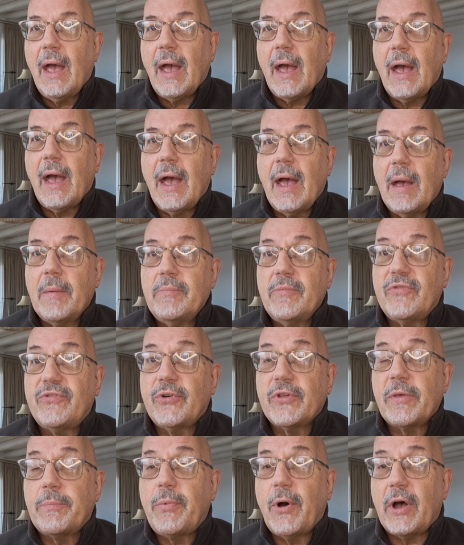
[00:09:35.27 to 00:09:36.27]

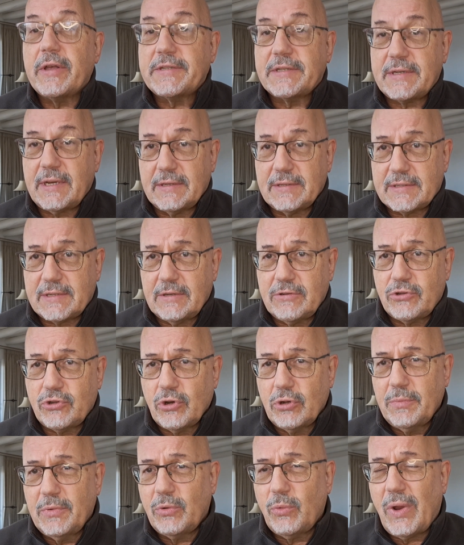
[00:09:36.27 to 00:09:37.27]
For the past tense, in
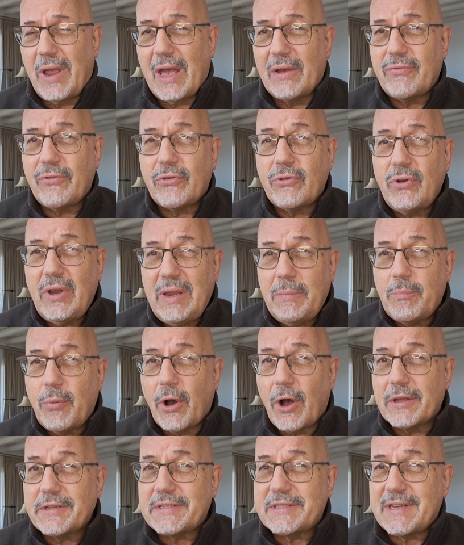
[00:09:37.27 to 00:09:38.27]
German, we have three
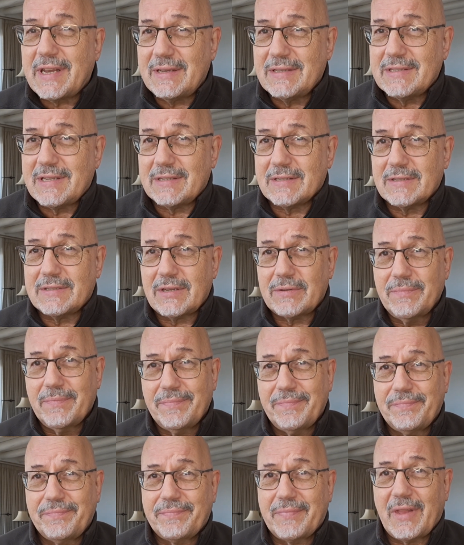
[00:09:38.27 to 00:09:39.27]
past tenses.
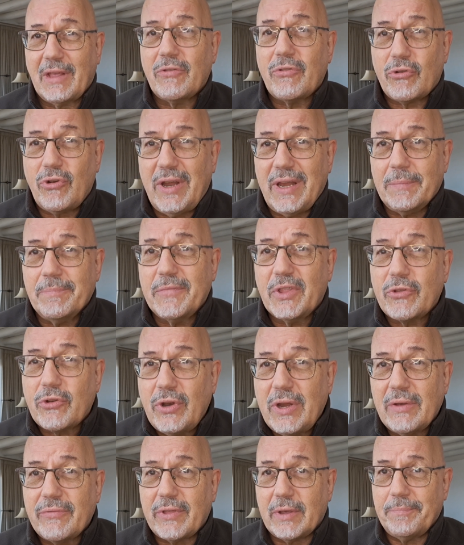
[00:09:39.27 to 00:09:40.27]
Three
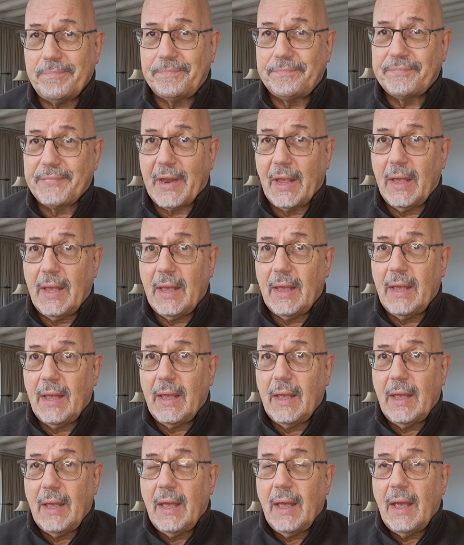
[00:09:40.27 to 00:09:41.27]
of them.
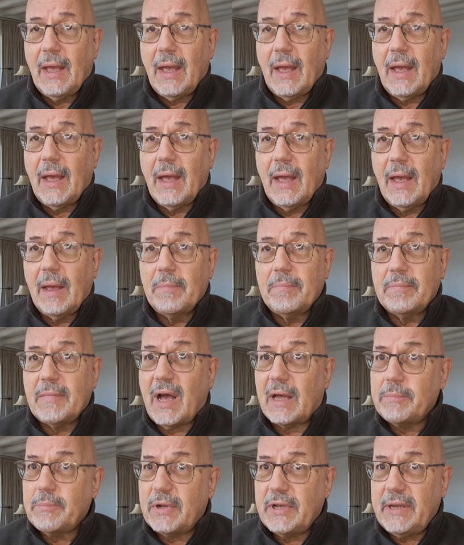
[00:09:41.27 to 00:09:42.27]

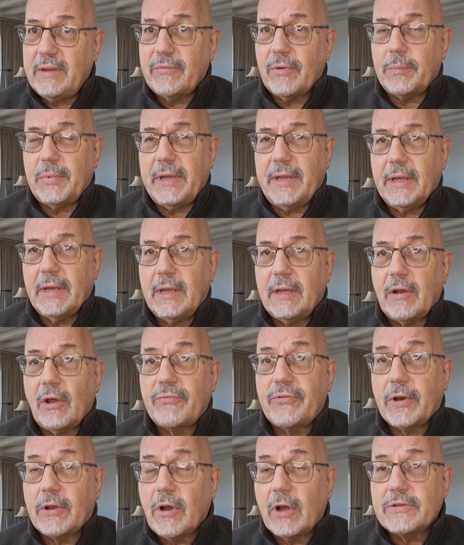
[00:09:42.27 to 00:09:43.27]
Unbelievably. In
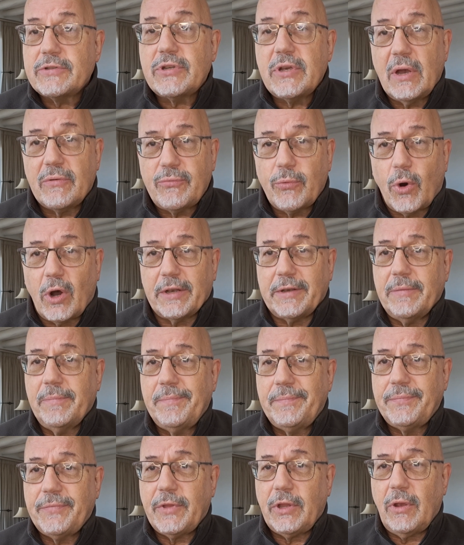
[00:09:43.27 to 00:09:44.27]
Afrikaans, you have one.
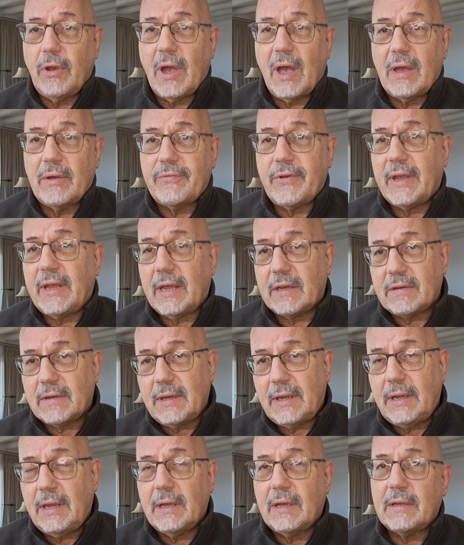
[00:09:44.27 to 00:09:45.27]
You have ek het
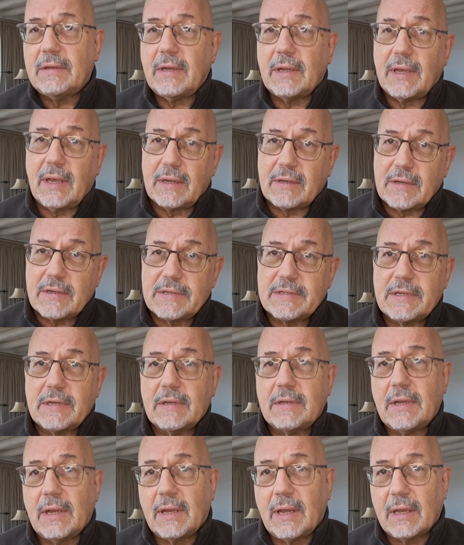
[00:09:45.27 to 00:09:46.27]
geëet, ek het
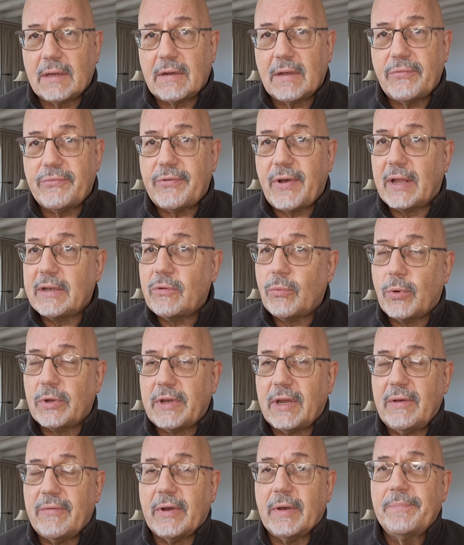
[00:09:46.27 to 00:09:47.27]
gesit, ek het gevat,
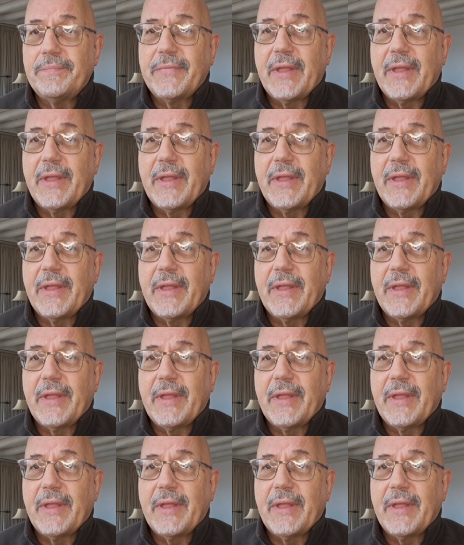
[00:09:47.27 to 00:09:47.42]
whatever.